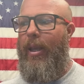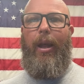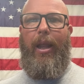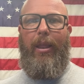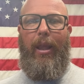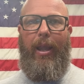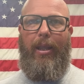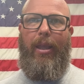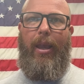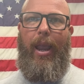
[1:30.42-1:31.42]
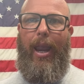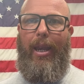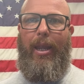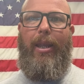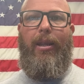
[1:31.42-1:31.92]
I like the
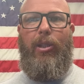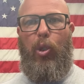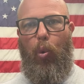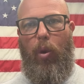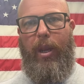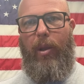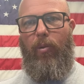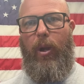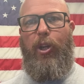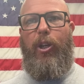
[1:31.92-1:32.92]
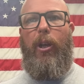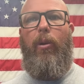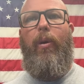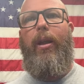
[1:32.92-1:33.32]
80 20 ratio.